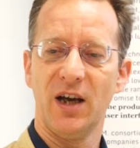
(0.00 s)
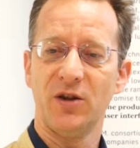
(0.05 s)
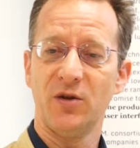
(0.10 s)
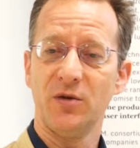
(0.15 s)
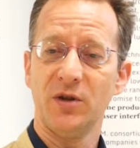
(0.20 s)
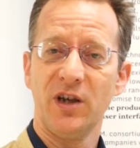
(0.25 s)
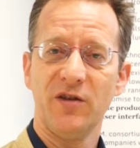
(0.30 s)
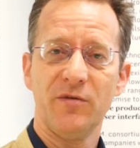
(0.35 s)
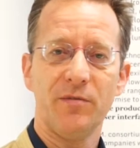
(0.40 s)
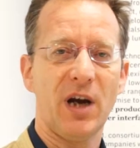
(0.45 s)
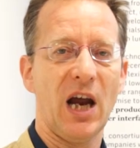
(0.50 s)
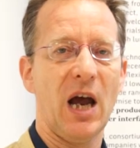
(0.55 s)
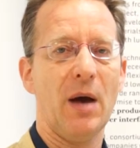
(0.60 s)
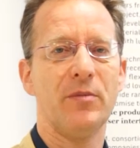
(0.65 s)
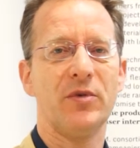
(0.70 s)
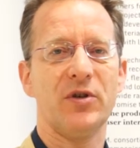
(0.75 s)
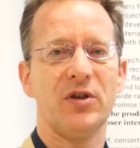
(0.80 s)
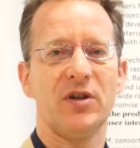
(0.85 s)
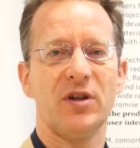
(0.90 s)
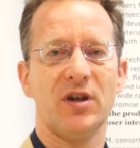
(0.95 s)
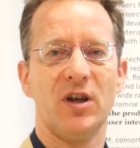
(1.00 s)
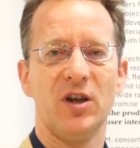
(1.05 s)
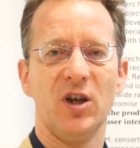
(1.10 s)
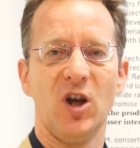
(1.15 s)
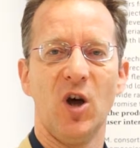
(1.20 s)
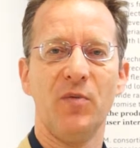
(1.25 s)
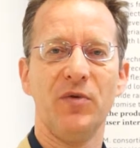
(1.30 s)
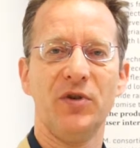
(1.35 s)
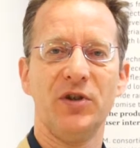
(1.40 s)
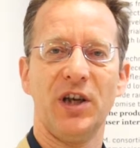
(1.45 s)
To give perhaps an
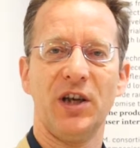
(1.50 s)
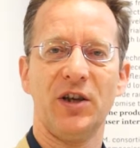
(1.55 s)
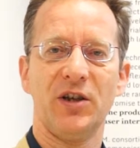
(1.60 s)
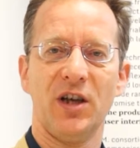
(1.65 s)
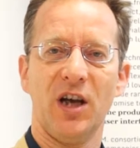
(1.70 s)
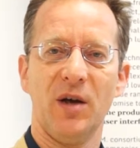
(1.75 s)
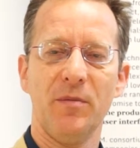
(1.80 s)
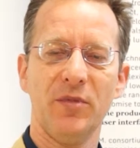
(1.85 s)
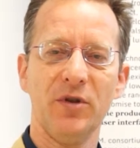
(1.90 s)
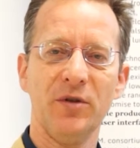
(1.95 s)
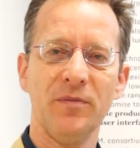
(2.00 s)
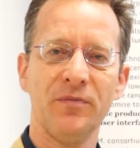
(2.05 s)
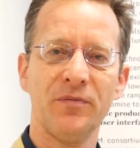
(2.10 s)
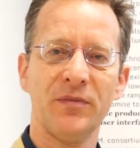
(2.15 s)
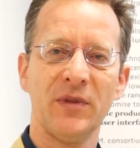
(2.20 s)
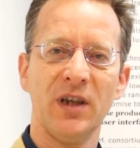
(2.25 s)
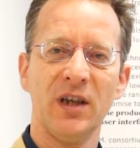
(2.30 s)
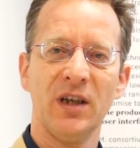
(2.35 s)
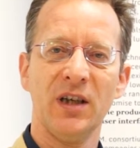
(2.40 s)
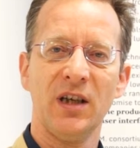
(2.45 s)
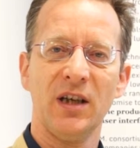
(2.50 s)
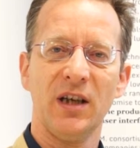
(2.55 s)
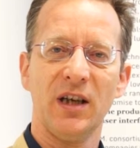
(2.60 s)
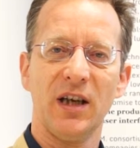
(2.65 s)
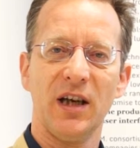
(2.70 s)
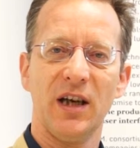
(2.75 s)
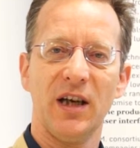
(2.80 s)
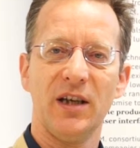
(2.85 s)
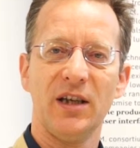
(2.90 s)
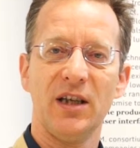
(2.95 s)
obvious example,
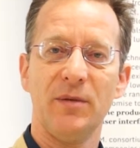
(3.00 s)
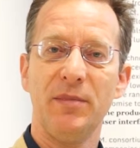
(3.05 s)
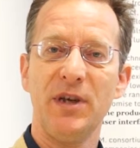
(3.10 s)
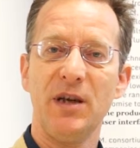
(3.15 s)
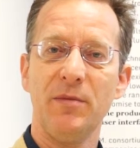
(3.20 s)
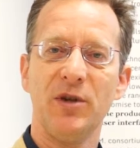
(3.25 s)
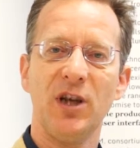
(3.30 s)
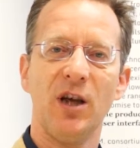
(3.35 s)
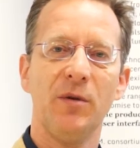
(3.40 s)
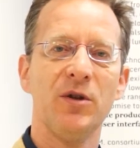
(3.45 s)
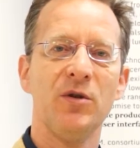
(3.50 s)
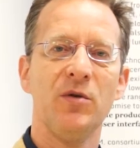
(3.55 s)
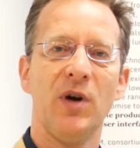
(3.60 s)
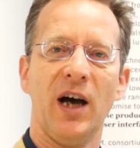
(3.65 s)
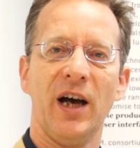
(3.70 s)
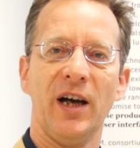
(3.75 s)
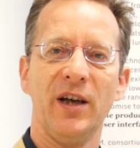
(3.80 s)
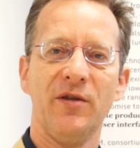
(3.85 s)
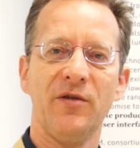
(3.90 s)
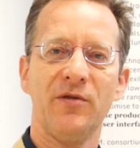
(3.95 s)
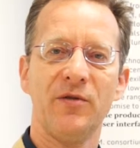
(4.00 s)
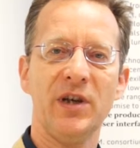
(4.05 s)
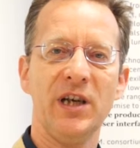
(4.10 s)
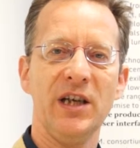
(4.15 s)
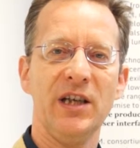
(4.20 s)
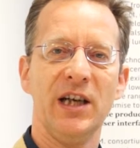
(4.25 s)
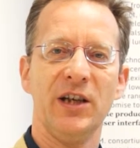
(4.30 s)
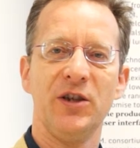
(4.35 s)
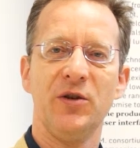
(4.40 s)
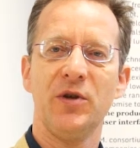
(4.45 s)
the BMW
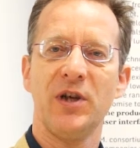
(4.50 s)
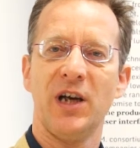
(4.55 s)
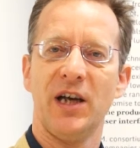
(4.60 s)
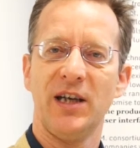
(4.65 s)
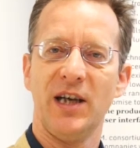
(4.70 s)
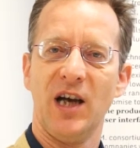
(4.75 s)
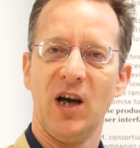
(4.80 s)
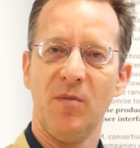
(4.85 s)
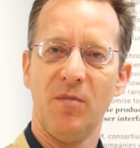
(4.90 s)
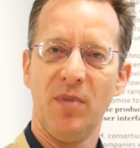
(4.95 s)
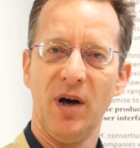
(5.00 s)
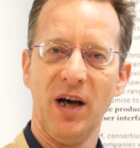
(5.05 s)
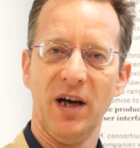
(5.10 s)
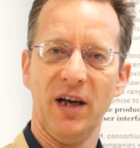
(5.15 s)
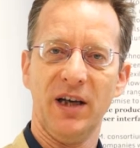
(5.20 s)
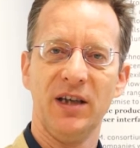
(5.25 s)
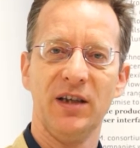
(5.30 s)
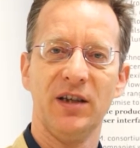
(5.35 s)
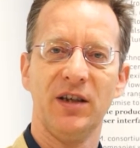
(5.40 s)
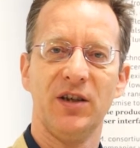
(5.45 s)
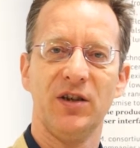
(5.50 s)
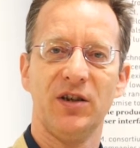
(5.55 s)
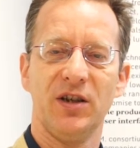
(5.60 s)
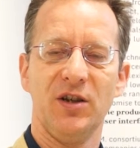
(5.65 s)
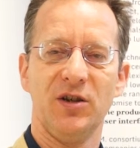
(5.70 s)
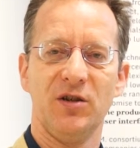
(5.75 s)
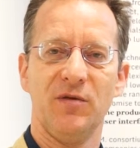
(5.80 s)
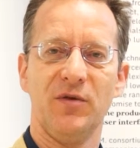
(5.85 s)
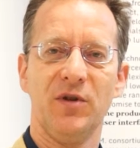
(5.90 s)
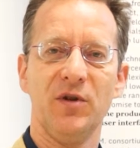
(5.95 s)
i3 that you can now buy
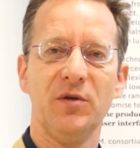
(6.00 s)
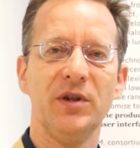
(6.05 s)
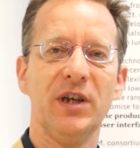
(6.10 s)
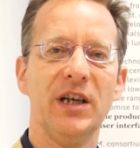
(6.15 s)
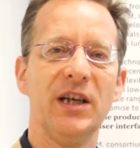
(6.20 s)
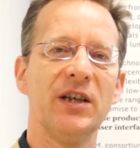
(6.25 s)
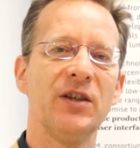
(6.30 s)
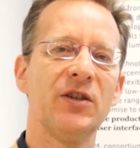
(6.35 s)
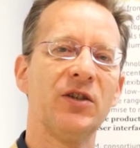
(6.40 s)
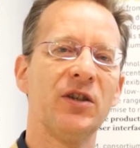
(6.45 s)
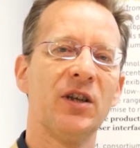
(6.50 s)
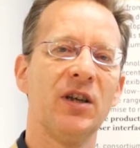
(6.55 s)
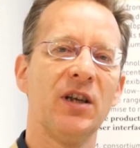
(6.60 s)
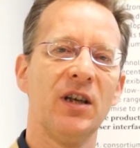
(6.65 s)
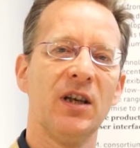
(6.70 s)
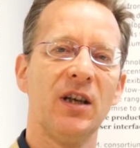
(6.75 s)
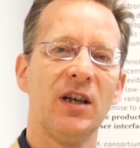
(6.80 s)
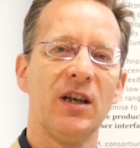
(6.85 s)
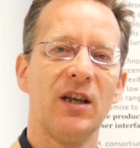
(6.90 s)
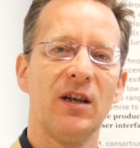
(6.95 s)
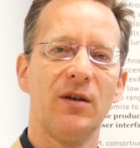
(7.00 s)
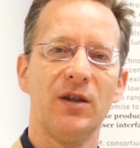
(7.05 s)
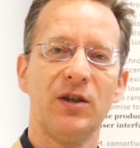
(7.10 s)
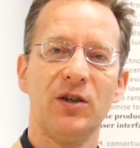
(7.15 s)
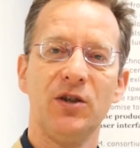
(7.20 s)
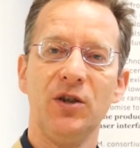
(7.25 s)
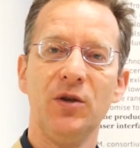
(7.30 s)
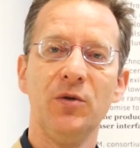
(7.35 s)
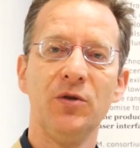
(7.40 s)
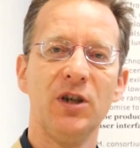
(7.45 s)
since a few years
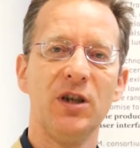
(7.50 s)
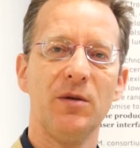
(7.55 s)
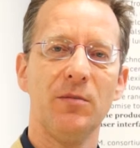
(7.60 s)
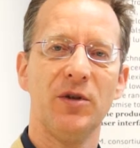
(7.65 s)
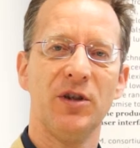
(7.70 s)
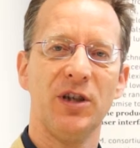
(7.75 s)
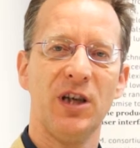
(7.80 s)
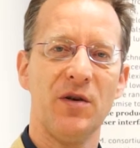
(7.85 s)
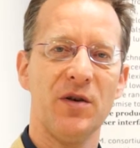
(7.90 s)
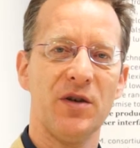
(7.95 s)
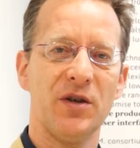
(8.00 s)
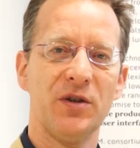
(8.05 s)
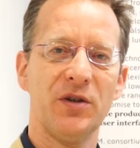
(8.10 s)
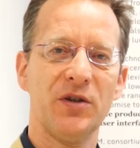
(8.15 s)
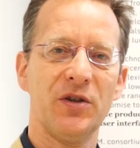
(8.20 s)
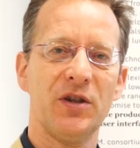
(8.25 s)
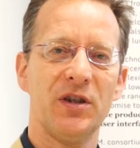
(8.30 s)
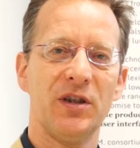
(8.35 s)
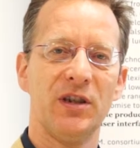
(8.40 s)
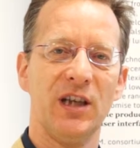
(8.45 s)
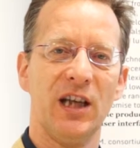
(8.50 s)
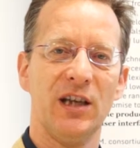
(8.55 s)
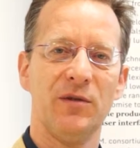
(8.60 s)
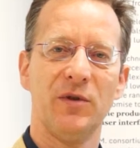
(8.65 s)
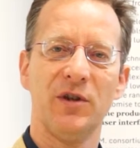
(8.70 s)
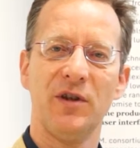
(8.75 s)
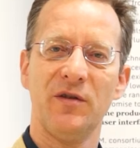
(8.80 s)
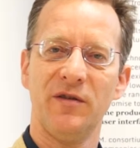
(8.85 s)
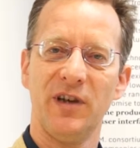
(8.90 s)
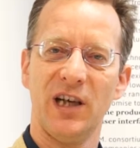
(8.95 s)
is using materials that
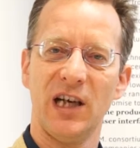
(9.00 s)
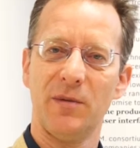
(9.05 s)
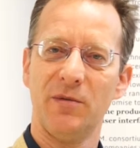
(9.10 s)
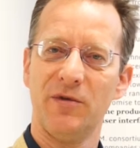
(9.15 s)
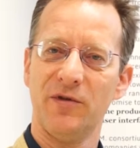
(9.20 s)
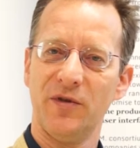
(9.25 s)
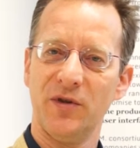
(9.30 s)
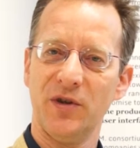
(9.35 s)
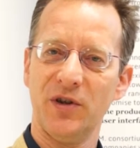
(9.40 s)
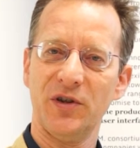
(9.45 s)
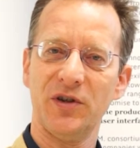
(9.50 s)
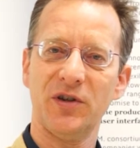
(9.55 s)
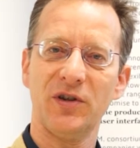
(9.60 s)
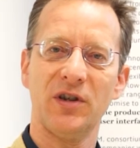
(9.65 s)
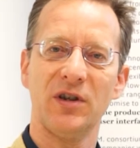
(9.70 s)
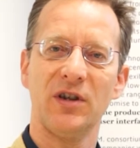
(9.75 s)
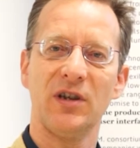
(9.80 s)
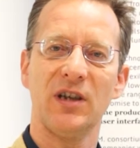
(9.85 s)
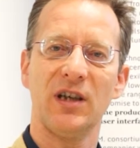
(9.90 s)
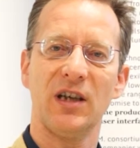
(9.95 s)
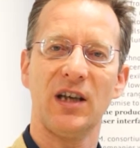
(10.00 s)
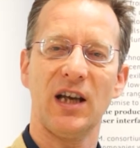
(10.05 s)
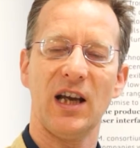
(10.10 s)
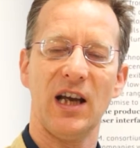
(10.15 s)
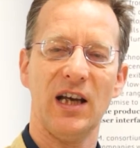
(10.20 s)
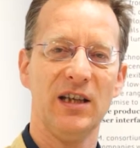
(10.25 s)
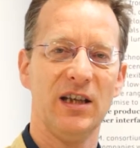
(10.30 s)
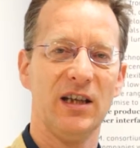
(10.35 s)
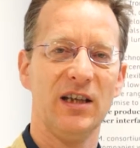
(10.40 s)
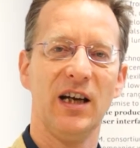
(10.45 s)
were developed first
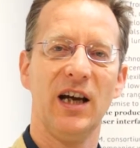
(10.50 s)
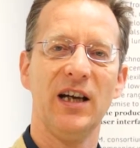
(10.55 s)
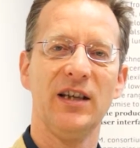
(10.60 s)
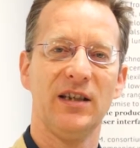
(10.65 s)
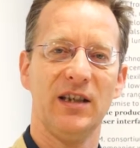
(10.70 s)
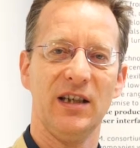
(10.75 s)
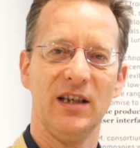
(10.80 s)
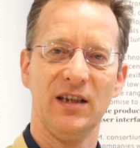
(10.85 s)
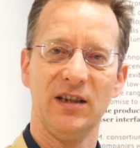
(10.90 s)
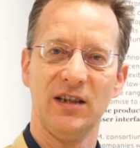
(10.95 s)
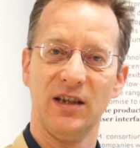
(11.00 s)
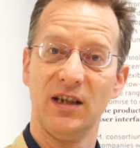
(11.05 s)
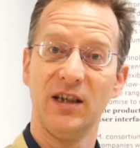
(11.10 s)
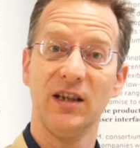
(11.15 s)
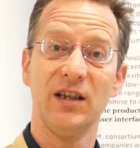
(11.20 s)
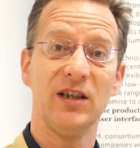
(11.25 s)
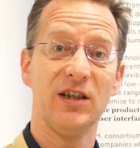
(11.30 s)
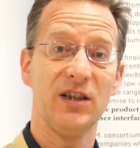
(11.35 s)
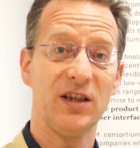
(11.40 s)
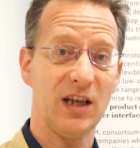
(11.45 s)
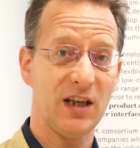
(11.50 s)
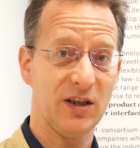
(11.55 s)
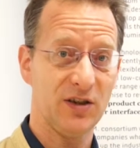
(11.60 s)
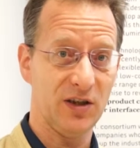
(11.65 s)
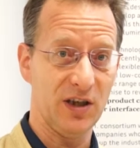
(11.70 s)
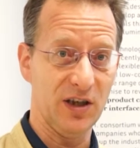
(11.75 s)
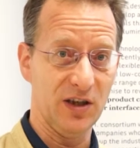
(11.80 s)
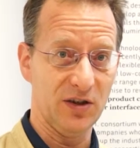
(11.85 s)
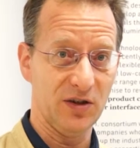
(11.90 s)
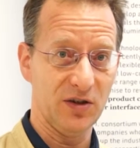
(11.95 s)
in the
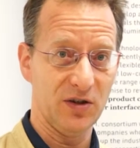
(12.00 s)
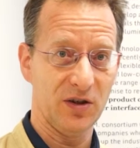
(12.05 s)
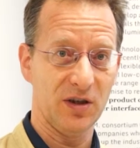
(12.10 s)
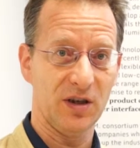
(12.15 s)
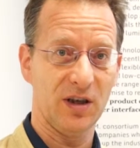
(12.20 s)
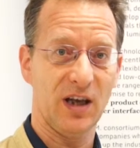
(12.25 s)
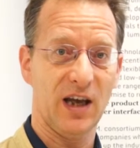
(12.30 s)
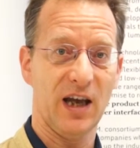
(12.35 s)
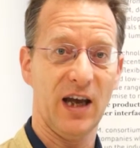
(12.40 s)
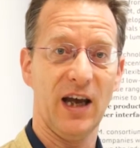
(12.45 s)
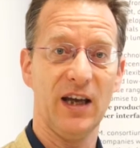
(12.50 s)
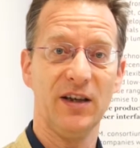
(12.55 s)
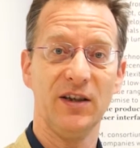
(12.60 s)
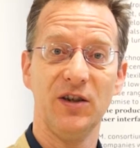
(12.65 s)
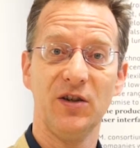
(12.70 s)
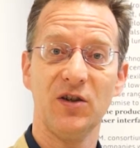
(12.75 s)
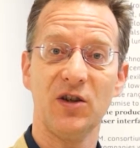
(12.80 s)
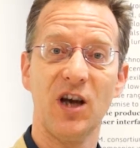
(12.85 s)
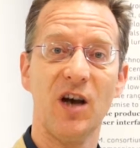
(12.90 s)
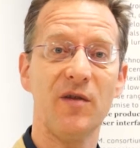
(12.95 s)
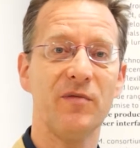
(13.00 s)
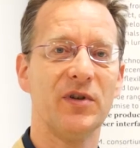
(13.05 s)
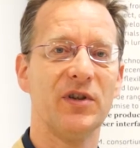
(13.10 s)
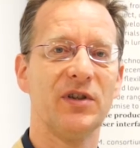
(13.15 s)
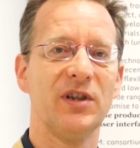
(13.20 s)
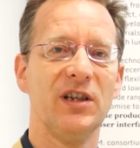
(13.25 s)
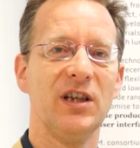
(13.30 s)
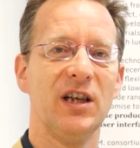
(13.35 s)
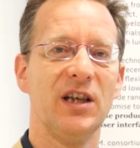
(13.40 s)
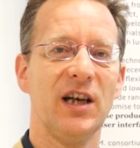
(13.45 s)
1960s and
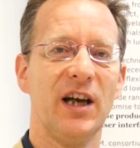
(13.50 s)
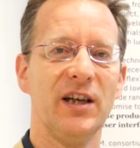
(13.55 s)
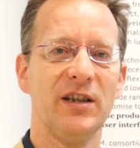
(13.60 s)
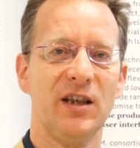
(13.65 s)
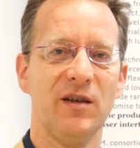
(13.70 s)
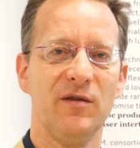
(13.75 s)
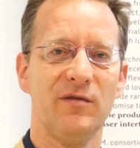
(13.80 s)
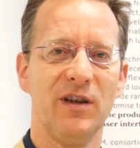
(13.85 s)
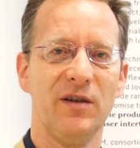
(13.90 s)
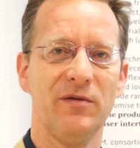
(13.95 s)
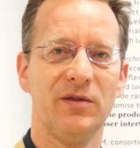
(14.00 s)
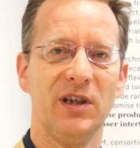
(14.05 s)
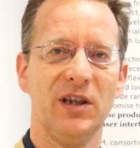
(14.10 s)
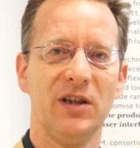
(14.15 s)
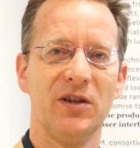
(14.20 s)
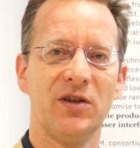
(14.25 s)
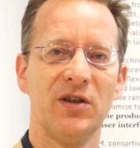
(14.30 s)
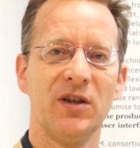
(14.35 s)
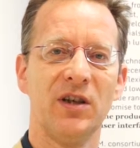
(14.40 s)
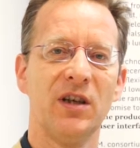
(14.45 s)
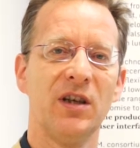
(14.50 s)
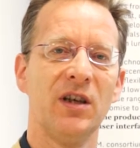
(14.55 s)
discovered in the 1950s.